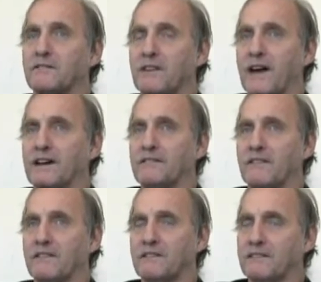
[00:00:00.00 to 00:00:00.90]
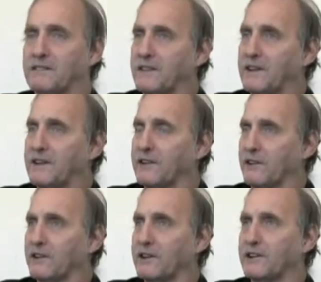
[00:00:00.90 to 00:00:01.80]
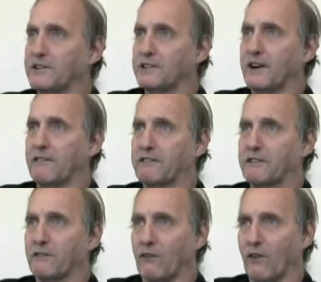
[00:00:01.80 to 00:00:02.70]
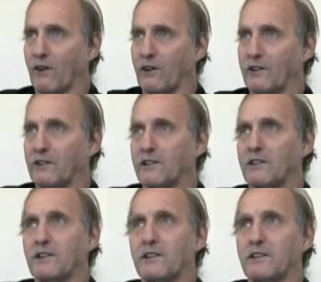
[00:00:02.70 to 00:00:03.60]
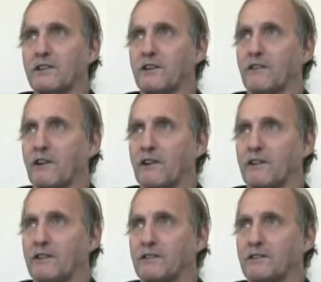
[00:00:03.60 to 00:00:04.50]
Back in the early years, just after the war, there were